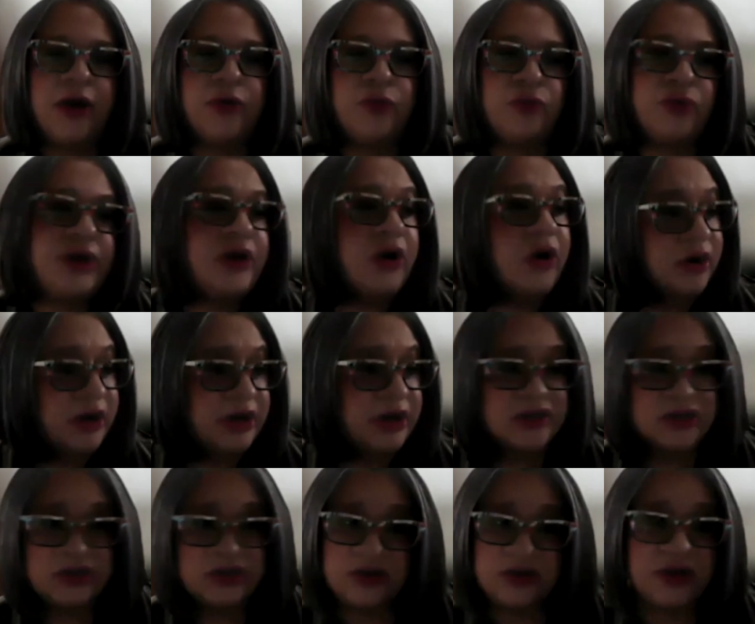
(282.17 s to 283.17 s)
regarding
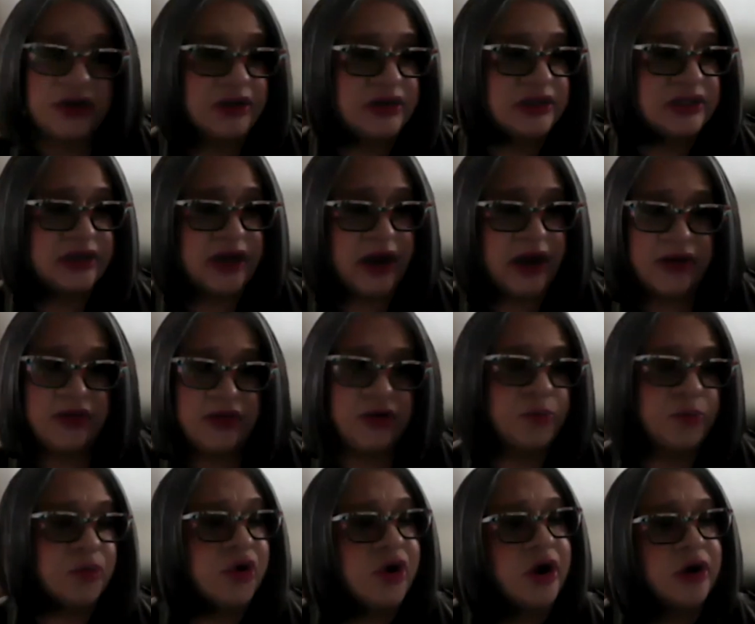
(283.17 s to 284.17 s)
students and their
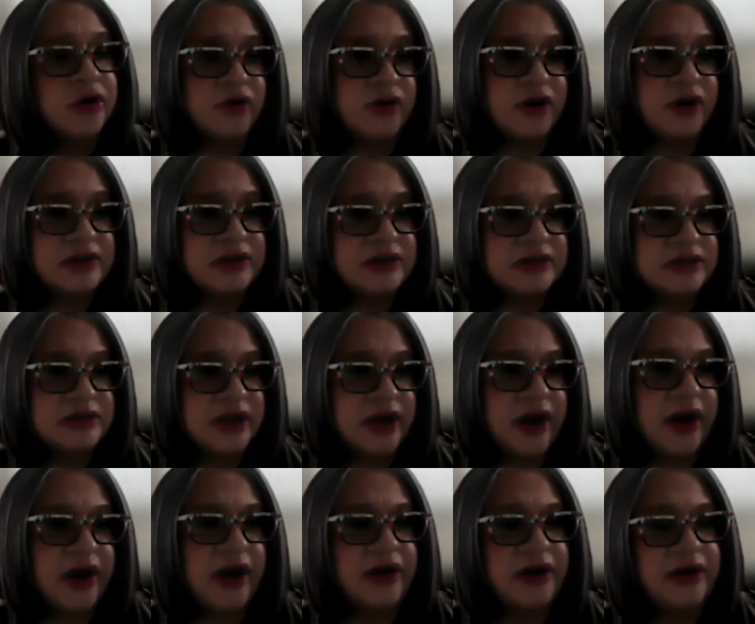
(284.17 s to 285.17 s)
progress
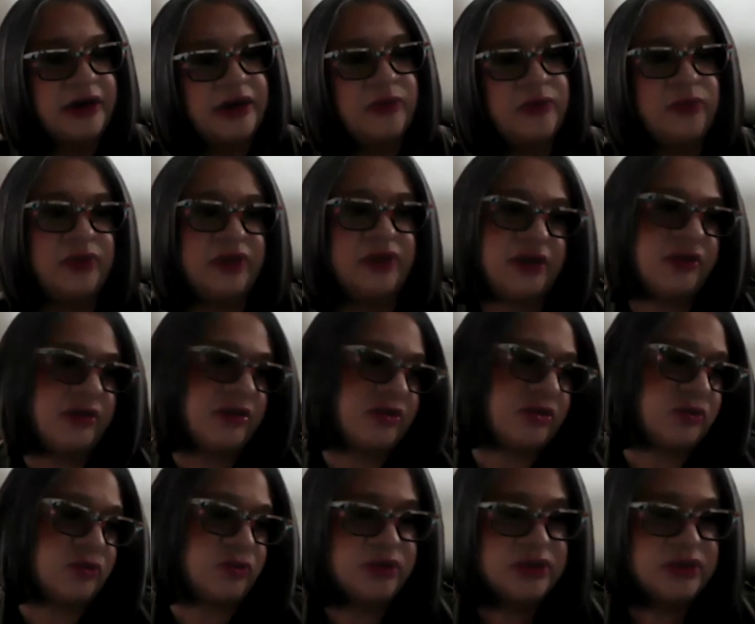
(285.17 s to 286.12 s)
within the school